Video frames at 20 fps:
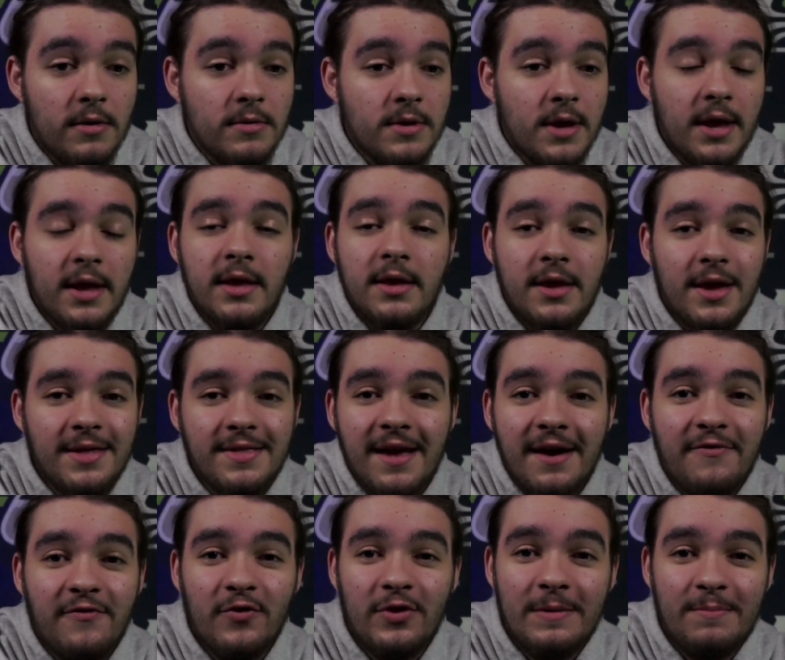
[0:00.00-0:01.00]
He
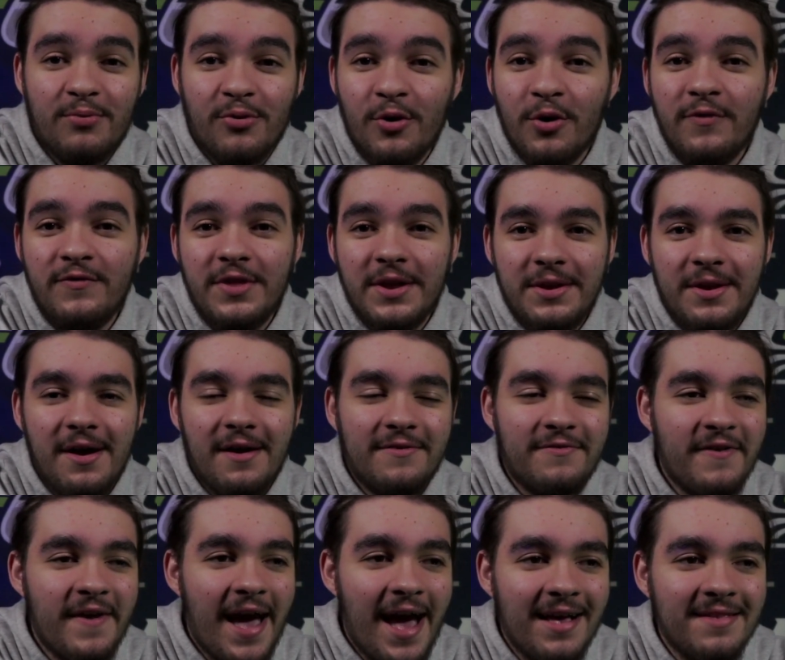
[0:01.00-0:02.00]
definitely proved
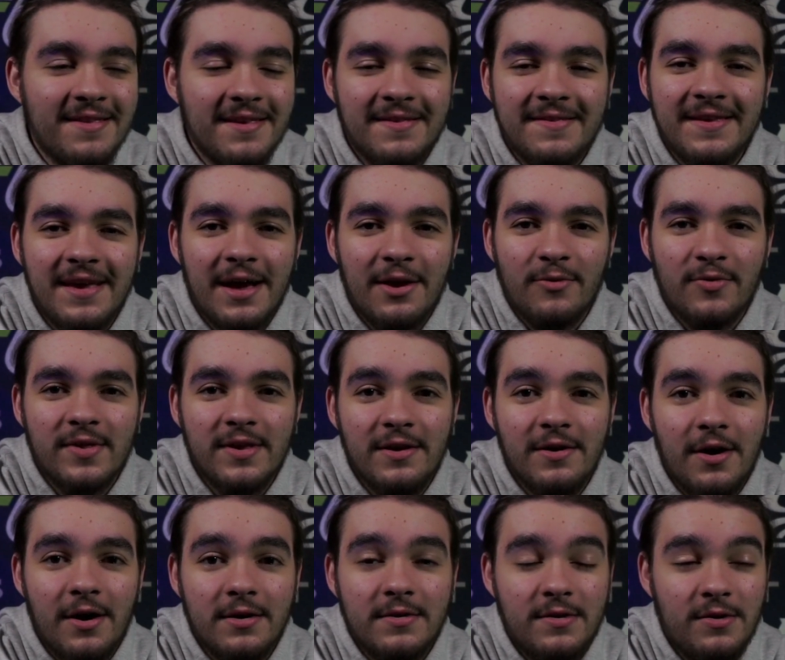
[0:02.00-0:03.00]
enough as a Seattle
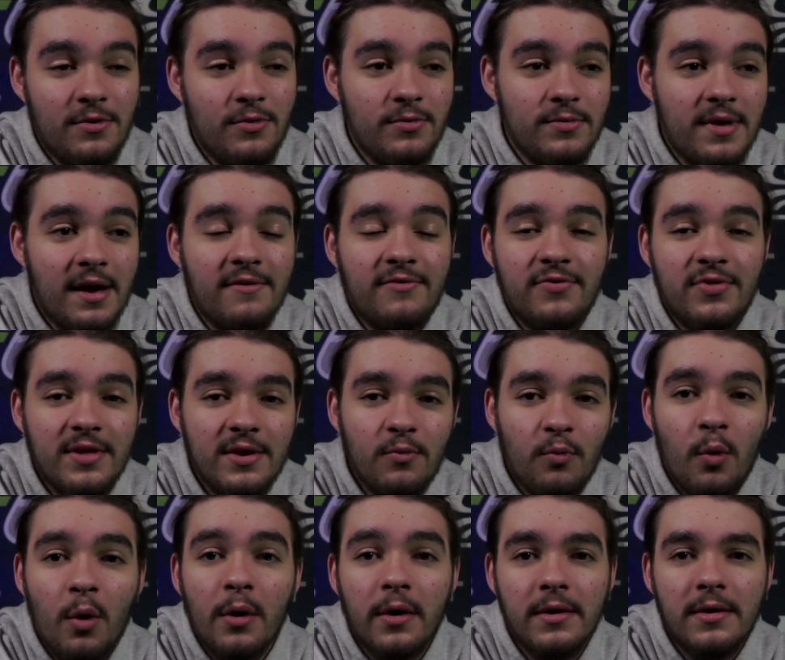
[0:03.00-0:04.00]
Seahawk to definitely
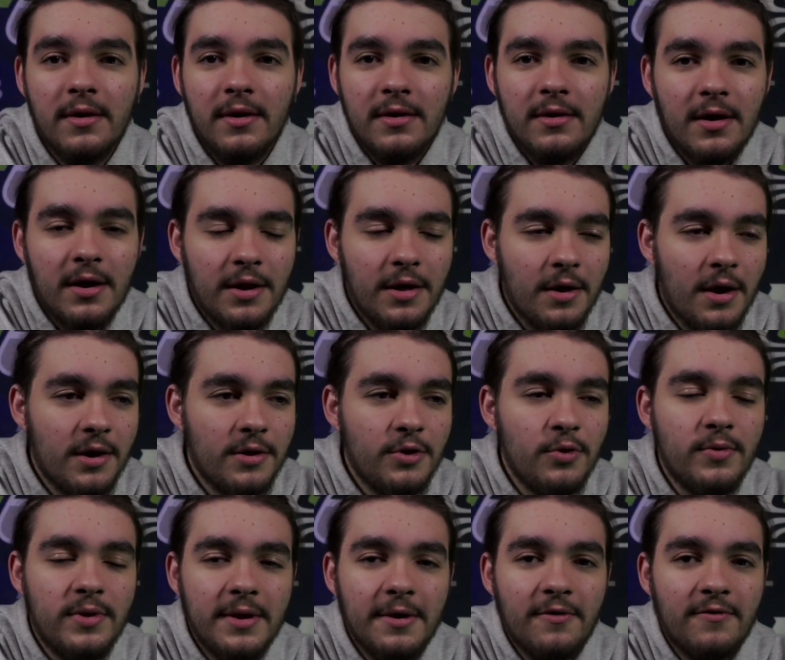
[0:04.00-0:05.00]
warrant a new
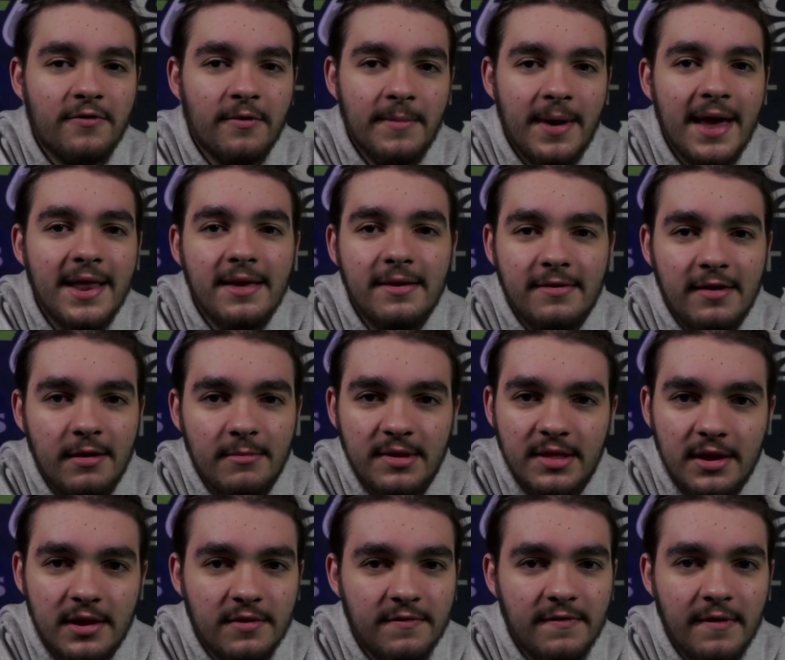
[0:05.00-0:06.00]
deal from any team in
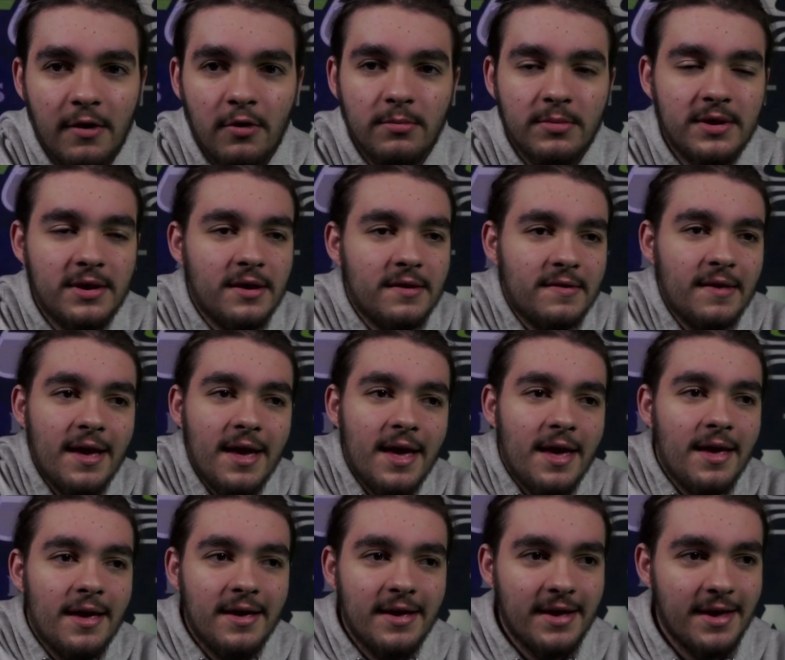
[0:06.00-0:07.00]
the NFL, because
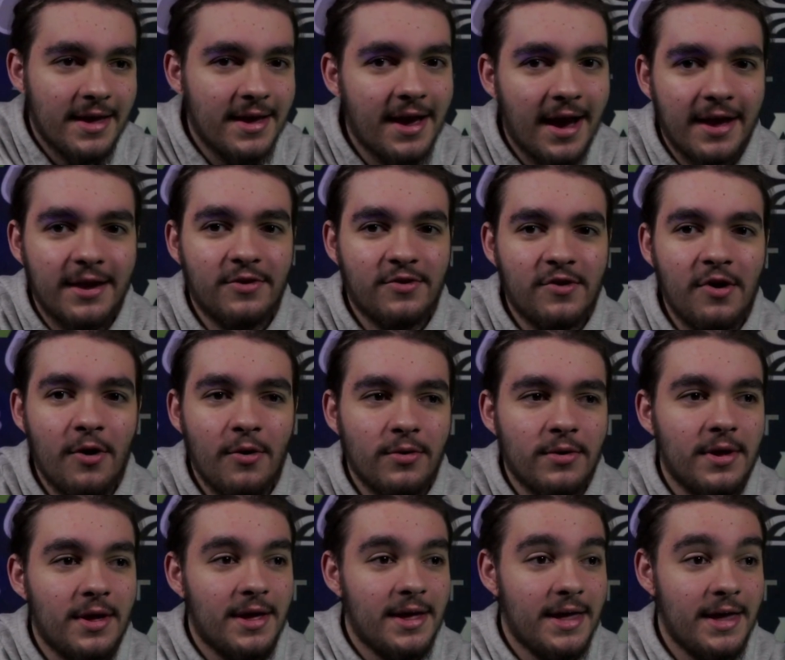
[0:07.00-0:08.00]
he kind of
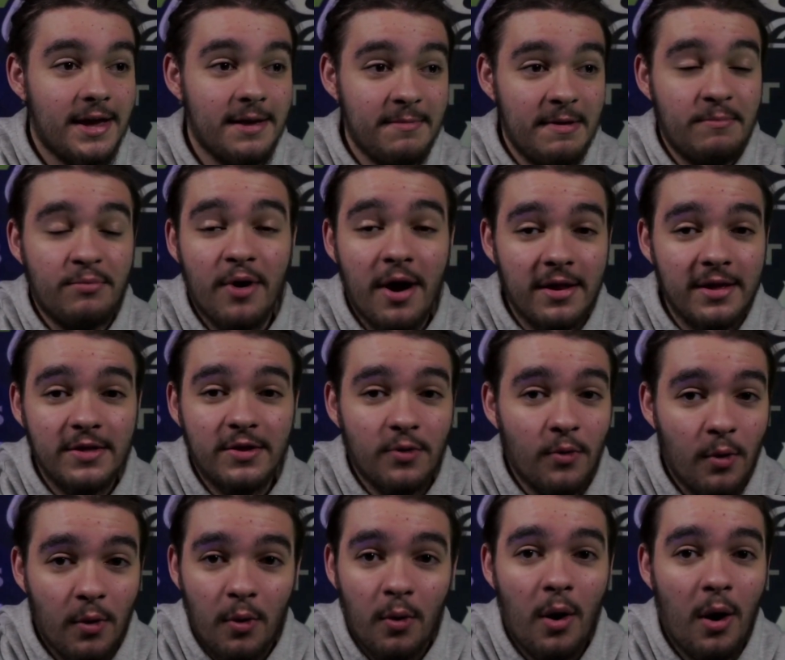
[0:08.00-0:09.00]
showed he can be brought into
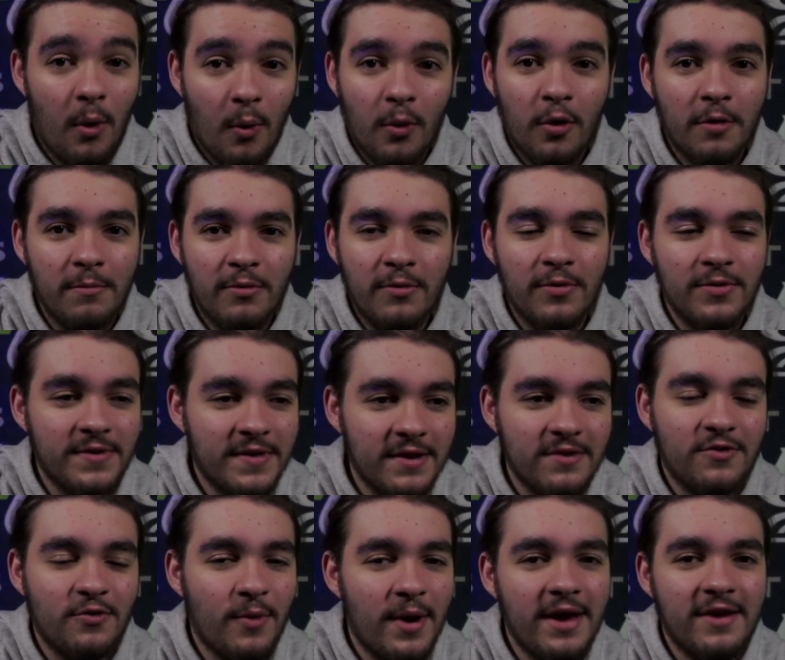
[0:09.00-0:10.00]
a horrible
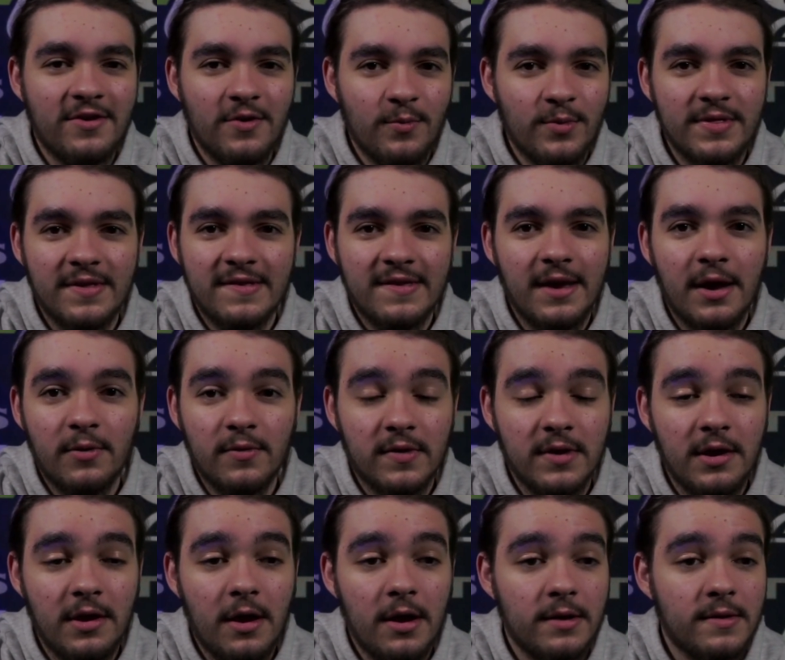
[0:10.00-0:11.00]
situation with the Seattle
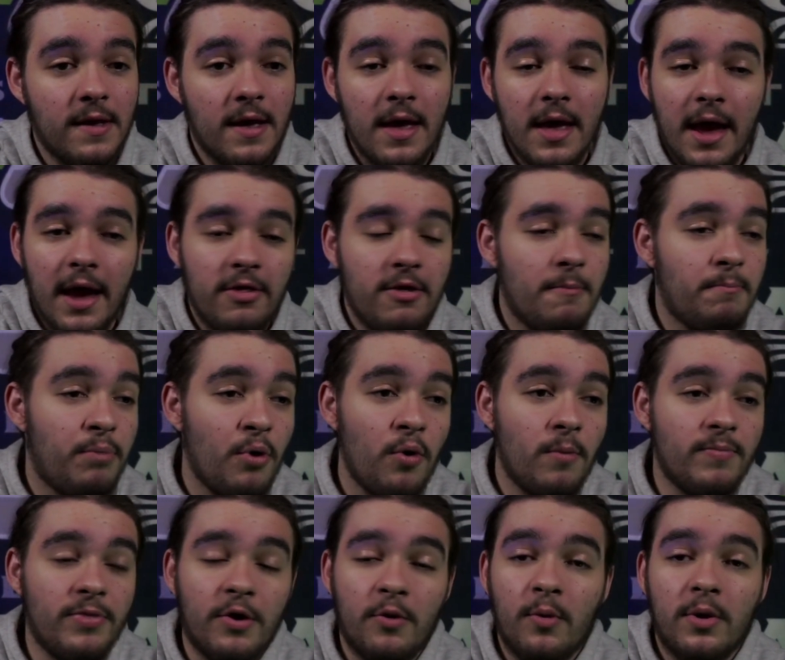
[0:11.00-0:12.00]
Seahawks, and then
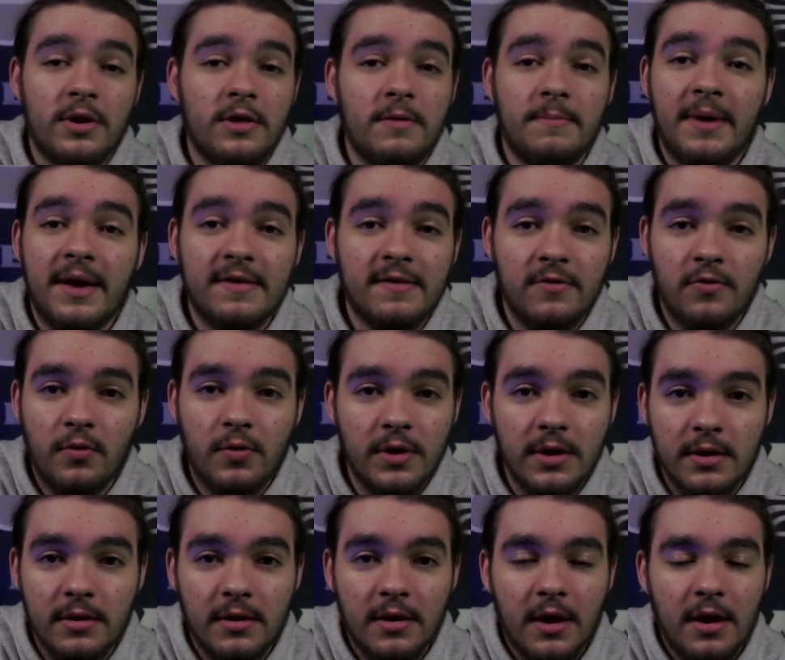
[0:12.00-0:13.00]
boom, they're one of the best in the
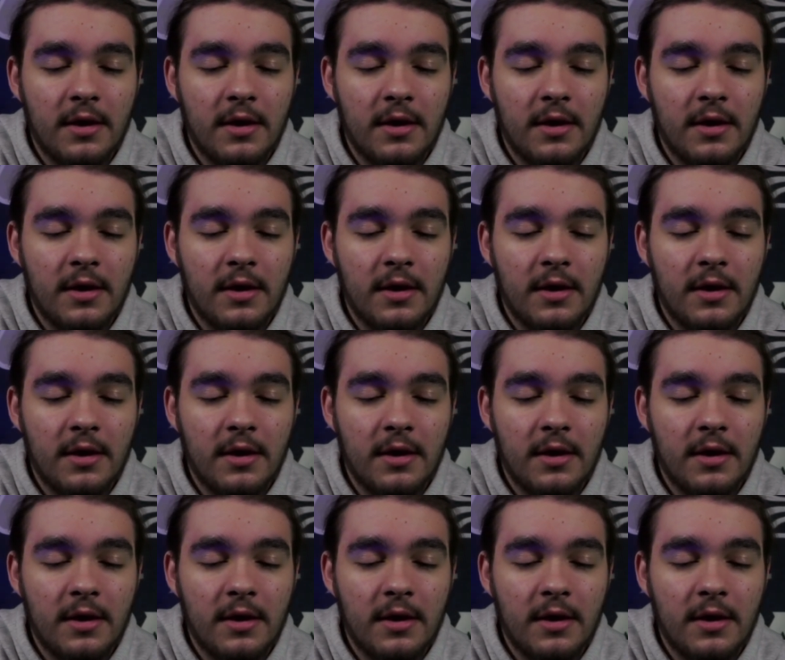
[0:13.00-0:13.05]
league.